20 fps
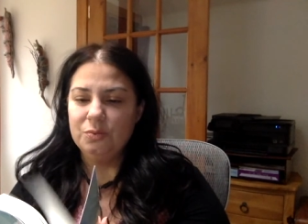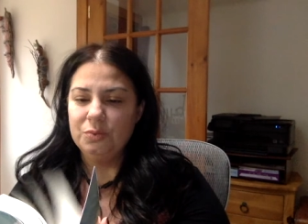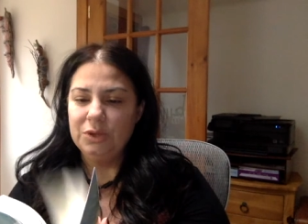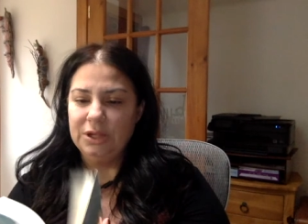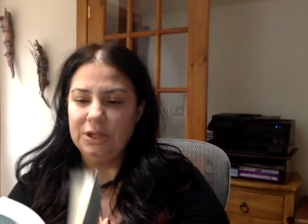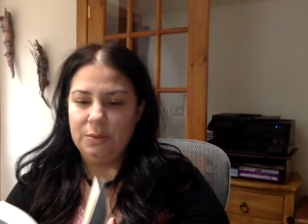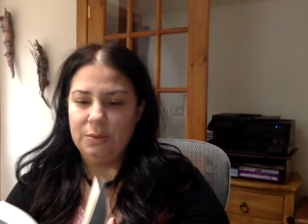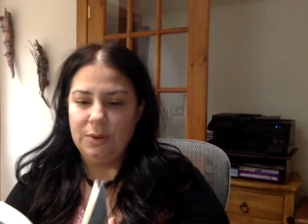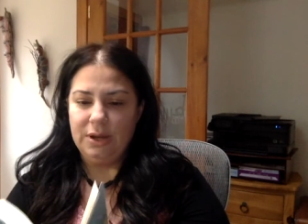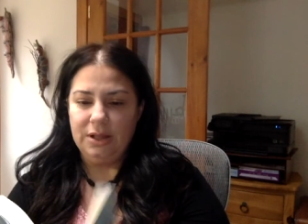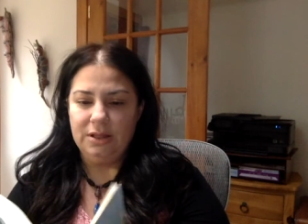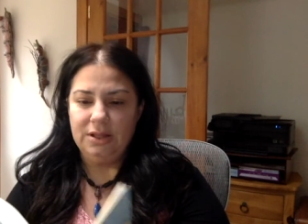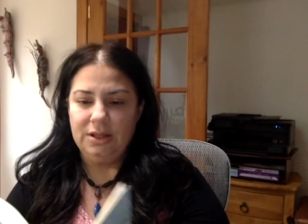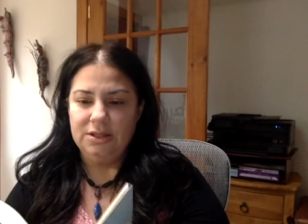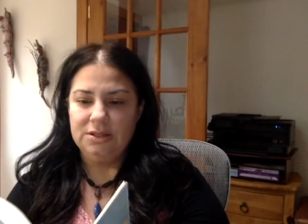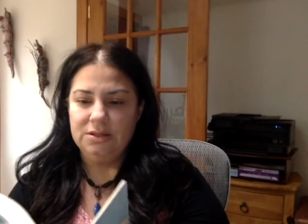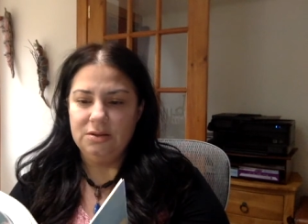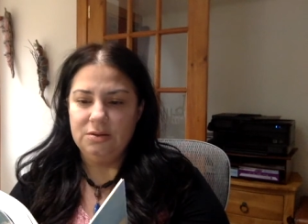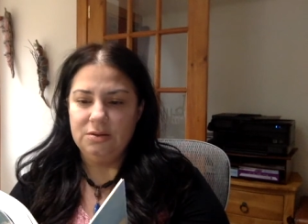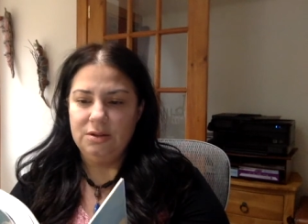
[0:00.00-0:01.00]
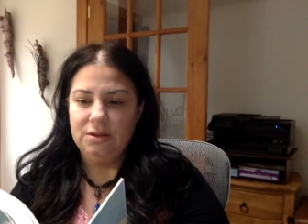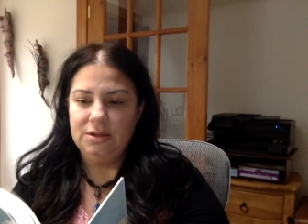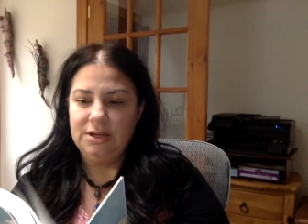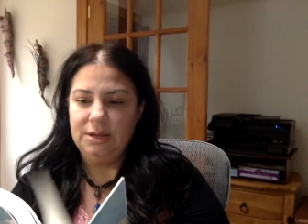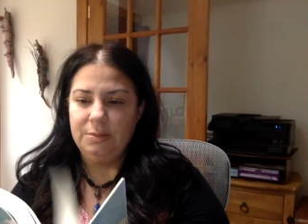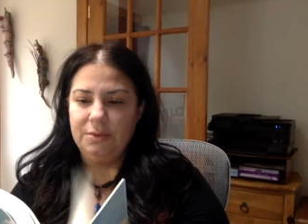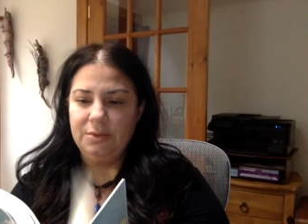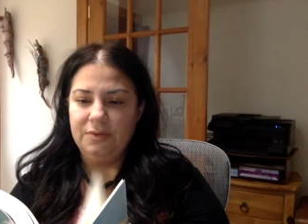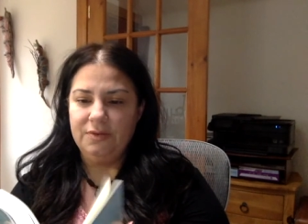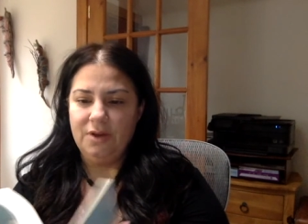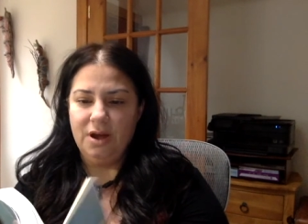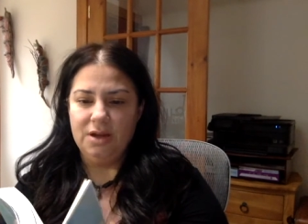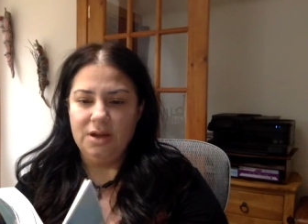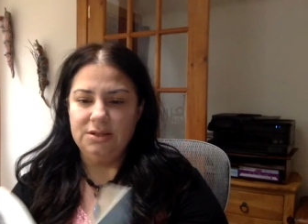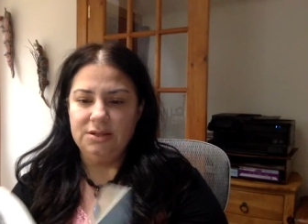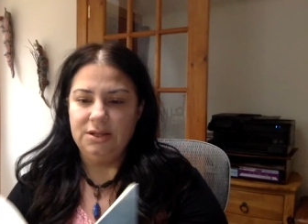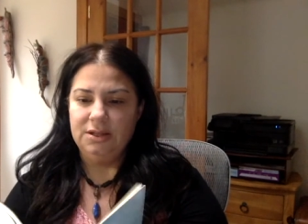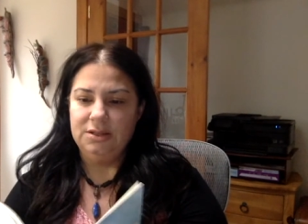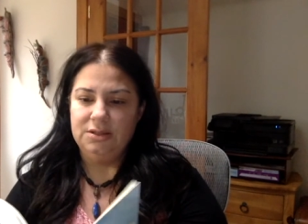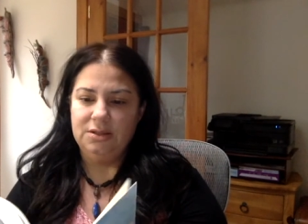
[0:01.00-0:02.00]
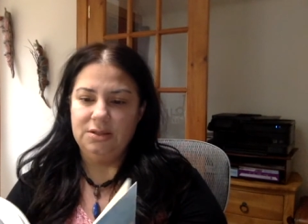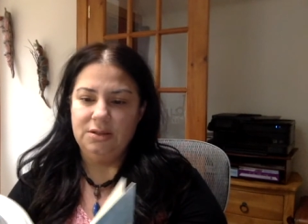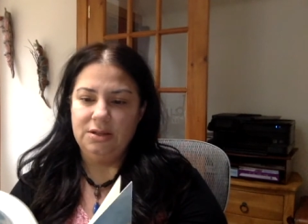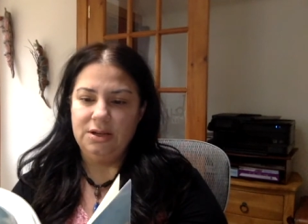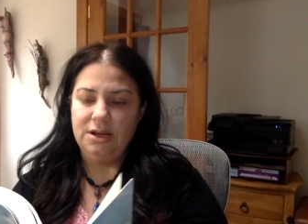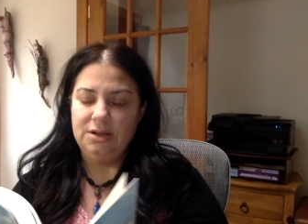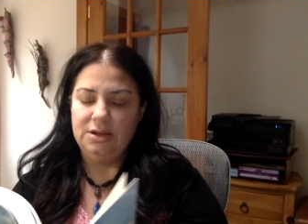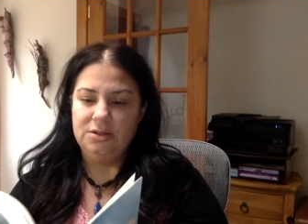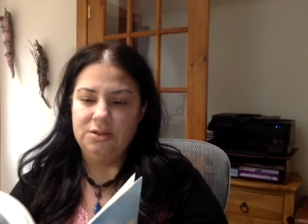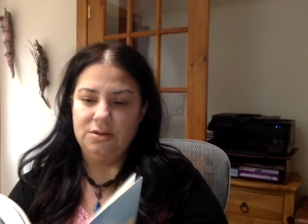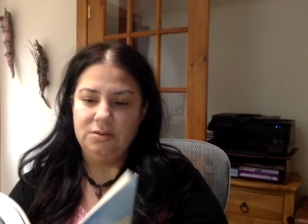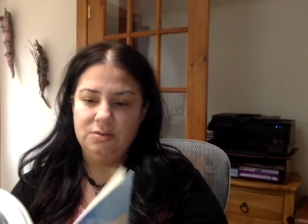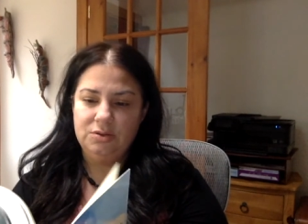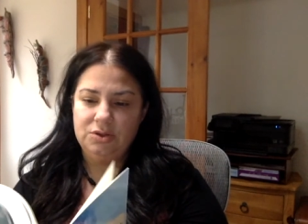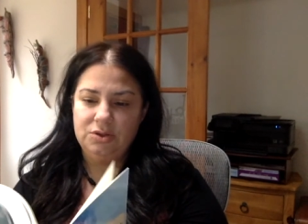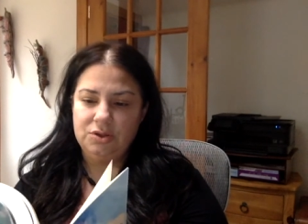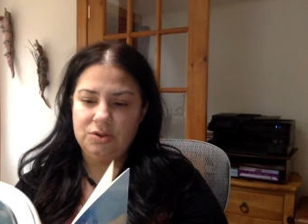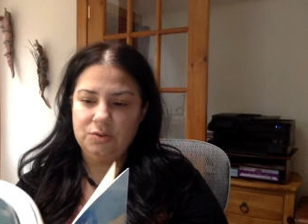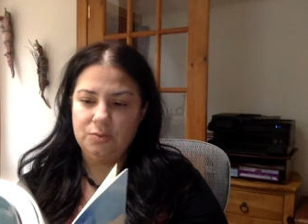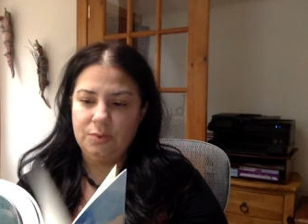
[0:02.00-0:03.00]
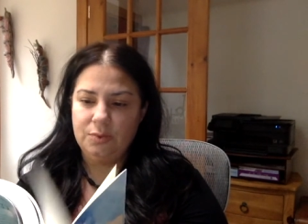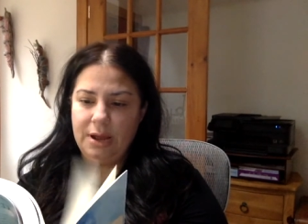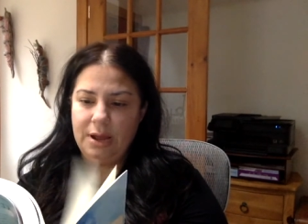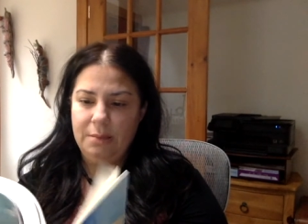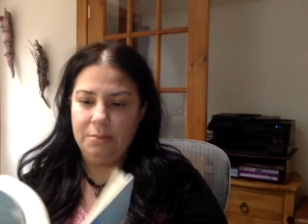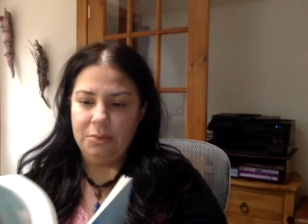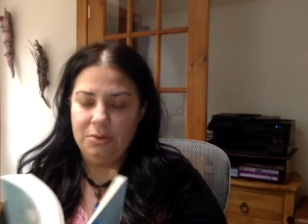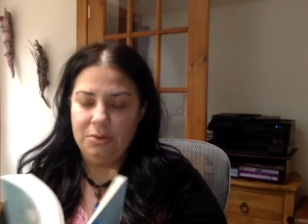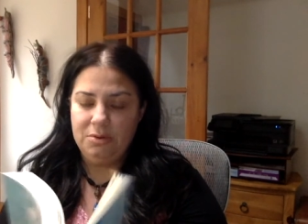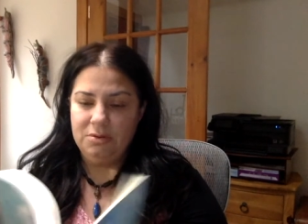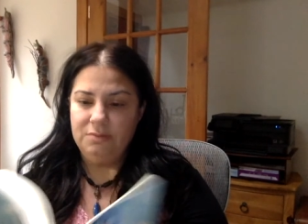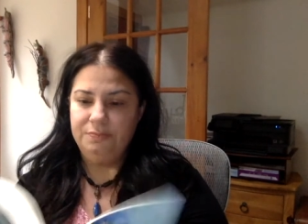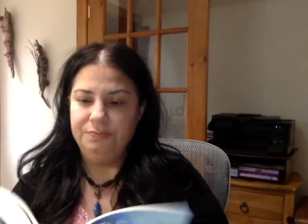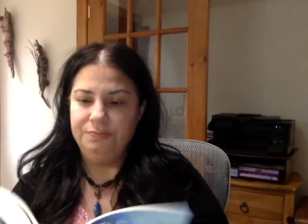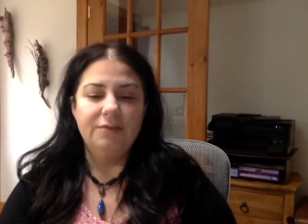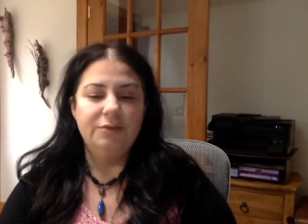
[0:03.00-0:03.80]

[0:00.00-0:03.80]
really quick, let's go to the table of contents so that I don't just ramble.